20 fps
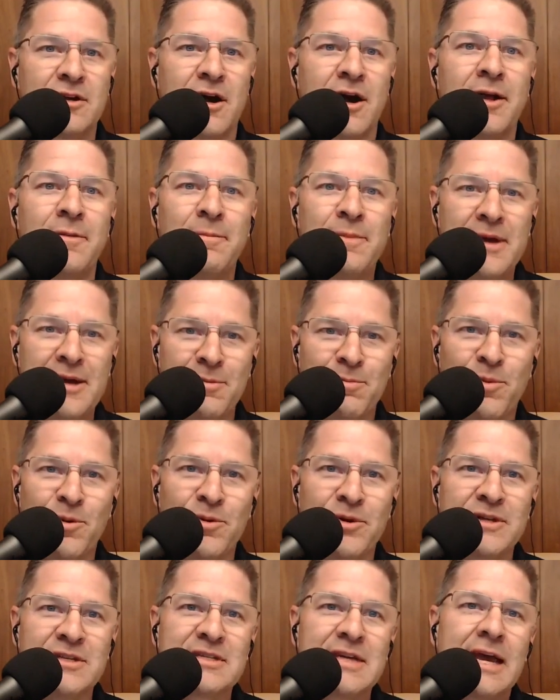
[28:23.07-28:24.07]
on
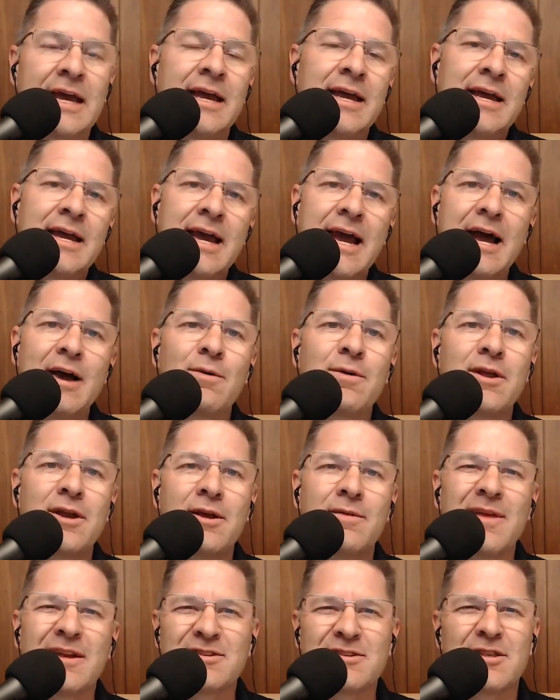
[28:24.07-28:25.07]
people and say how can i
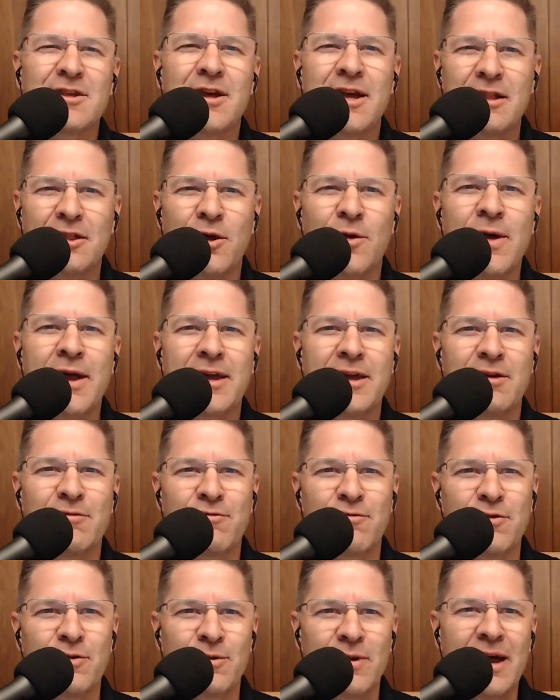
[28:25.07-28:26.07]
that's the low hanging fruit